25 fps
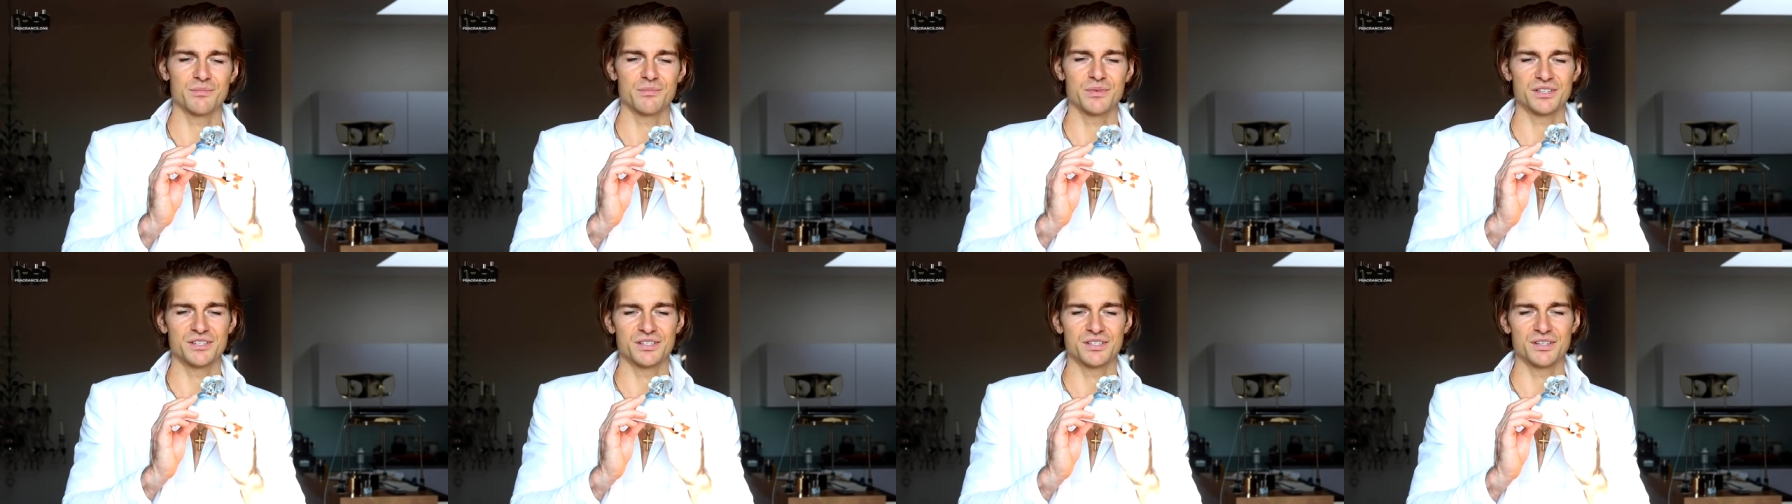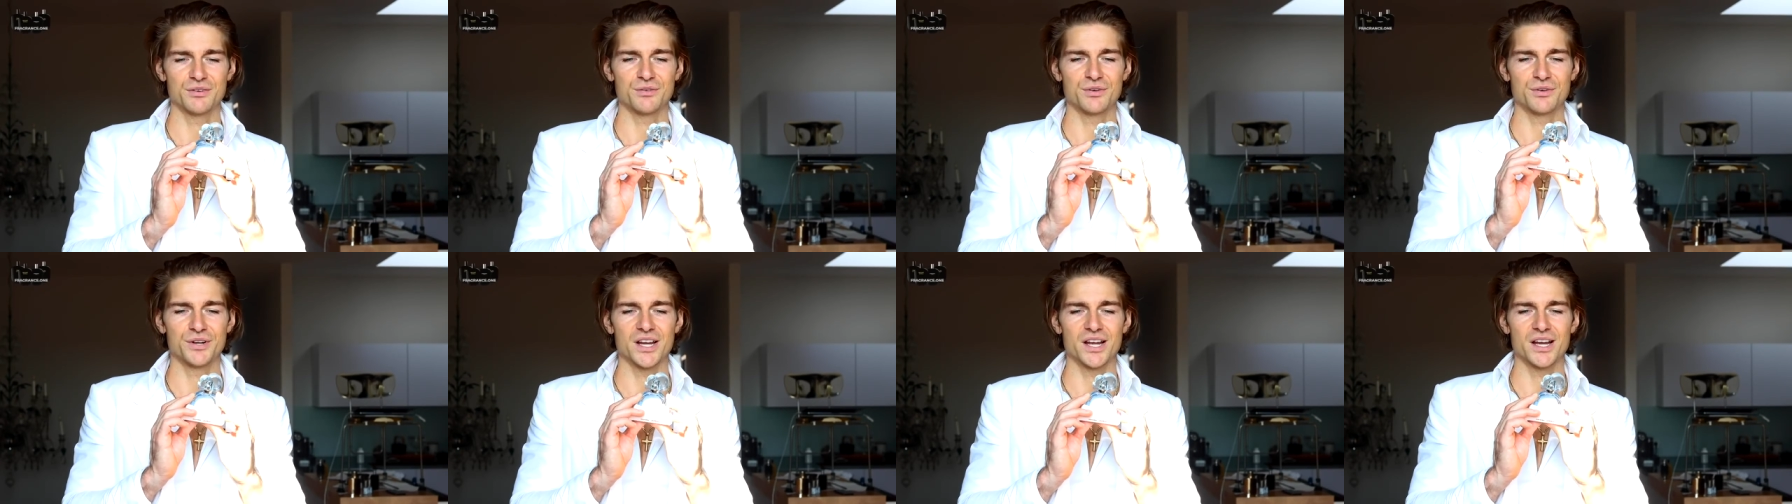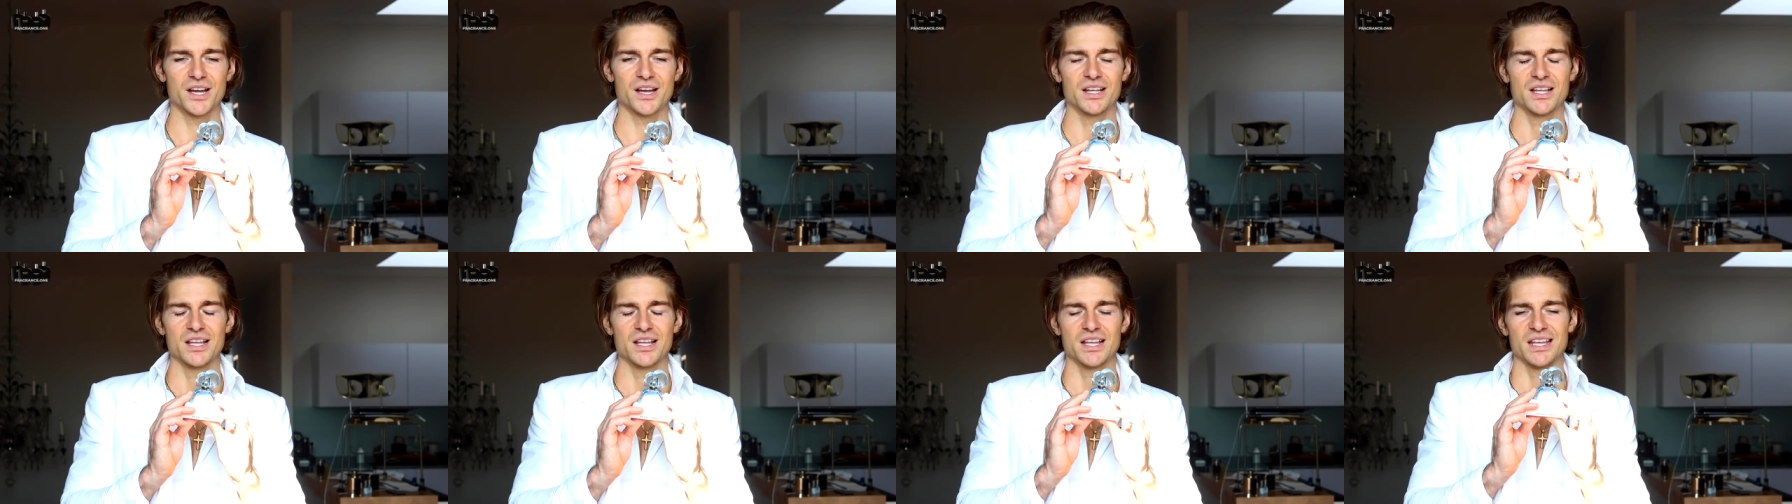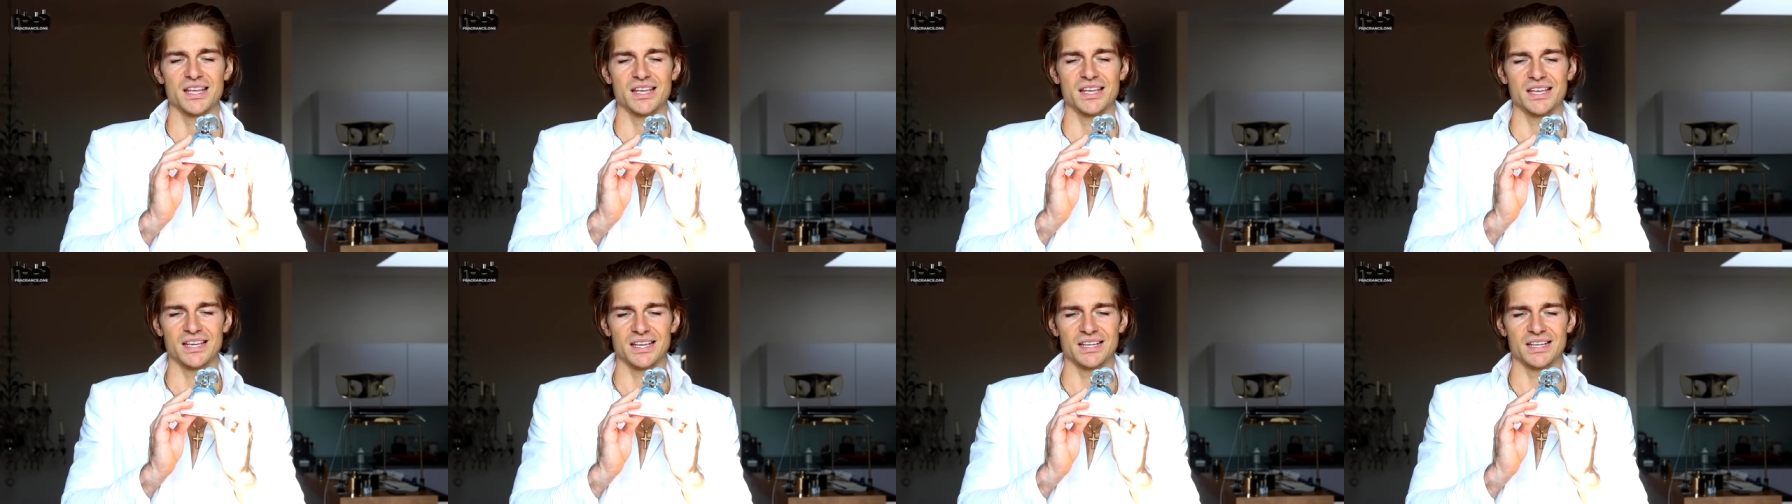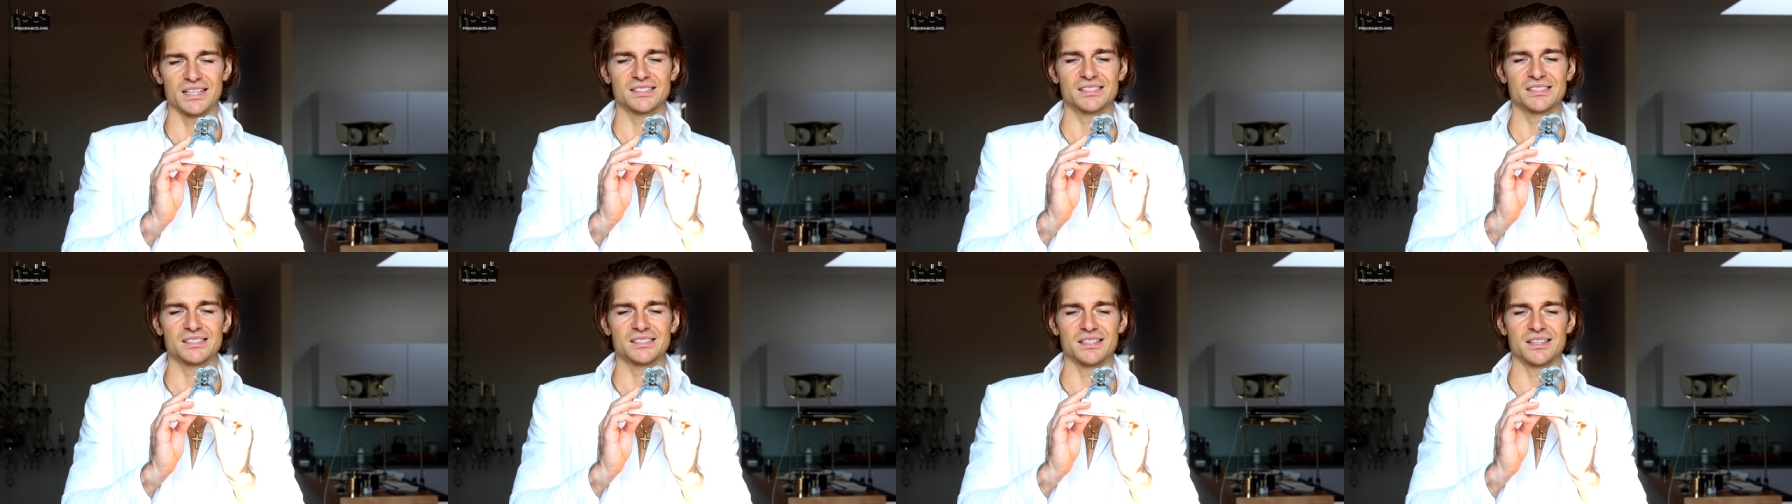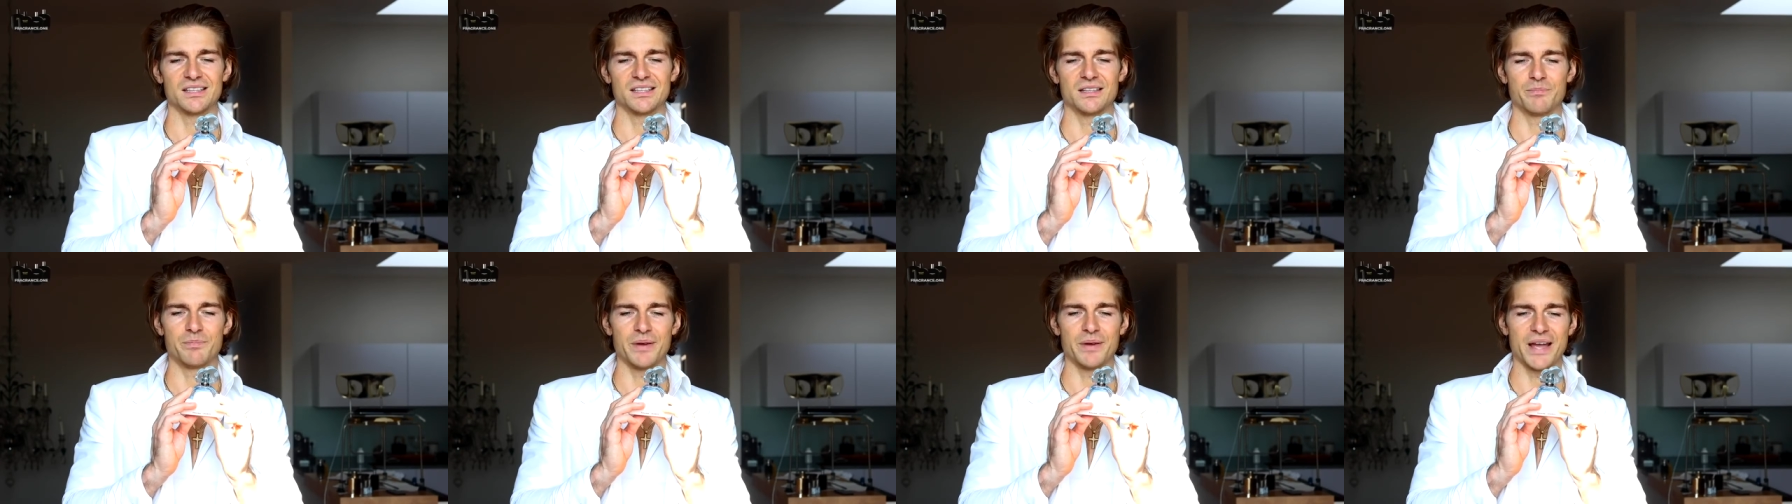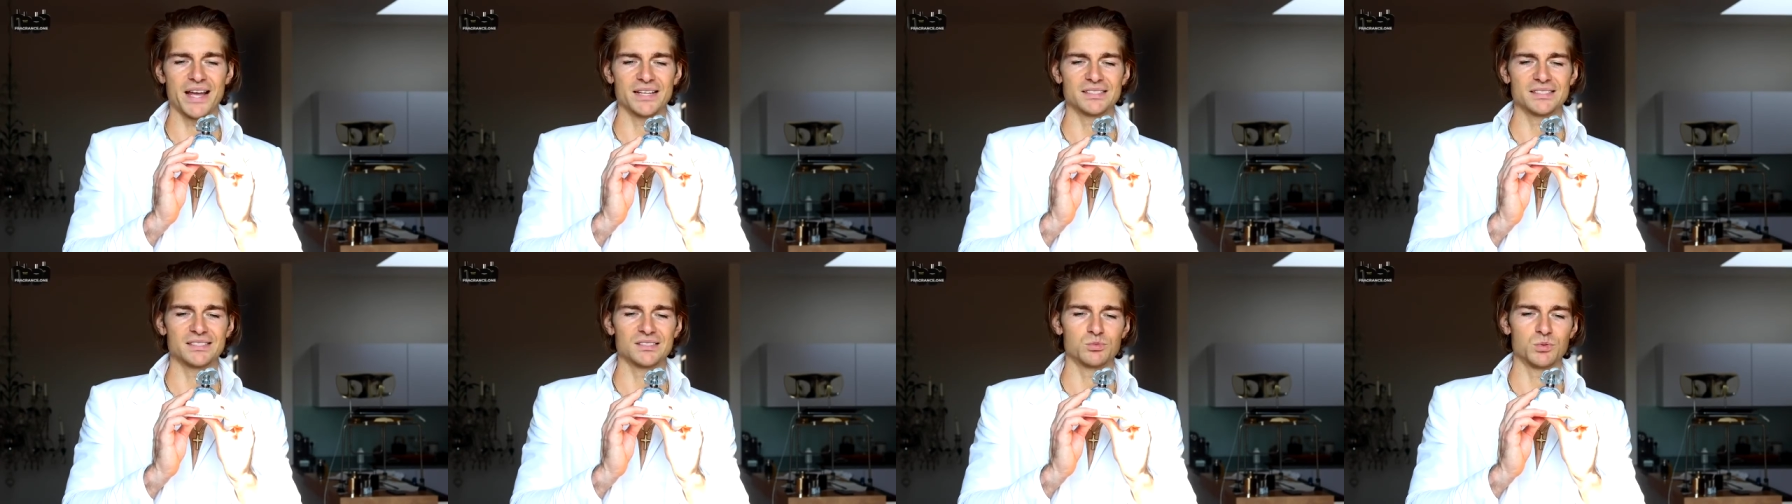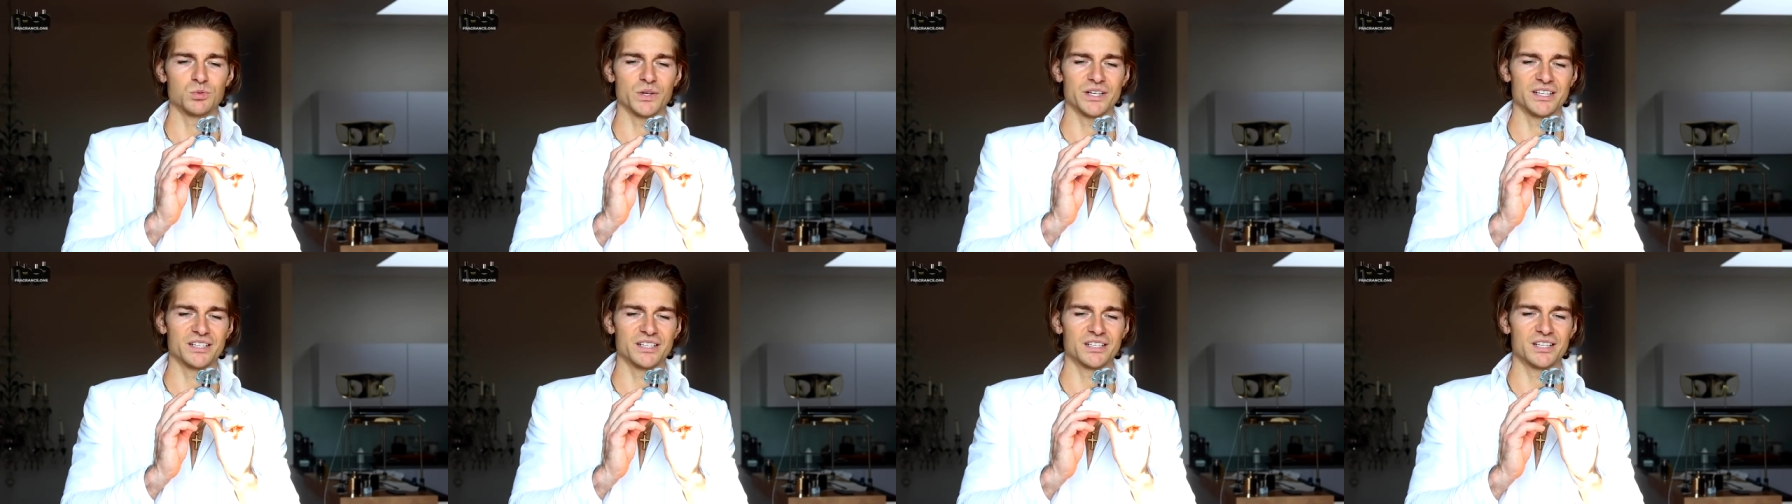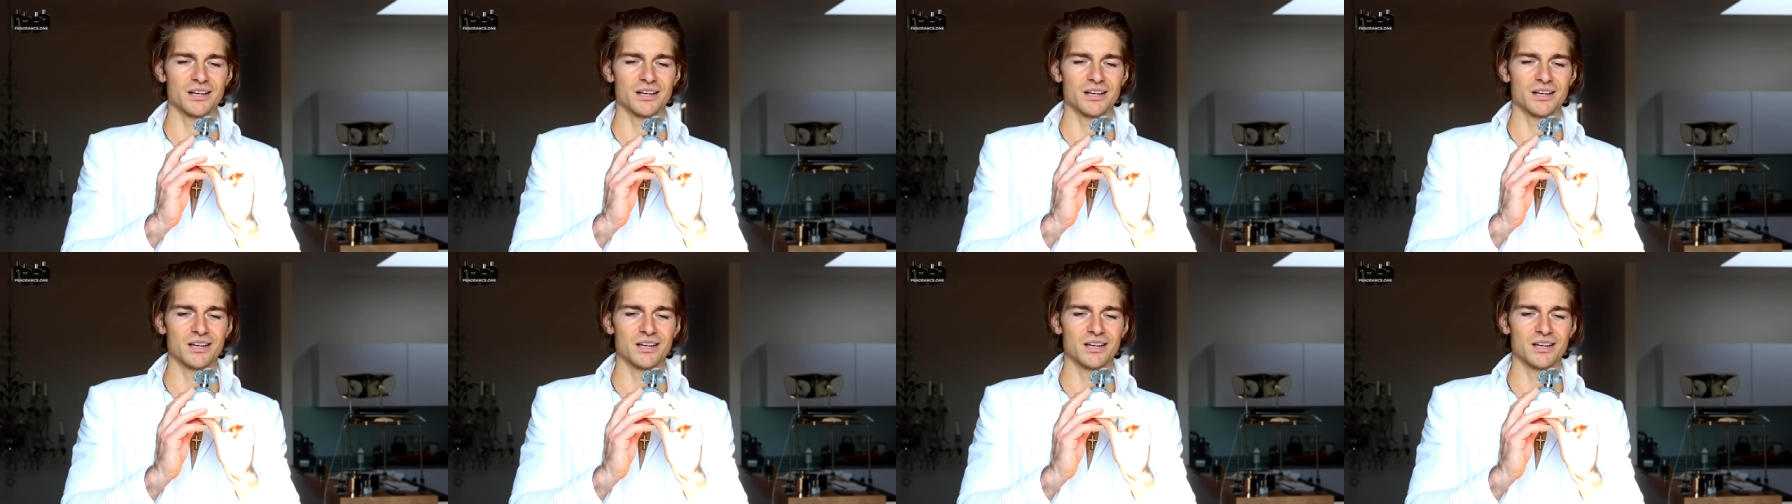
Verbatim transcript: materia, is the best when it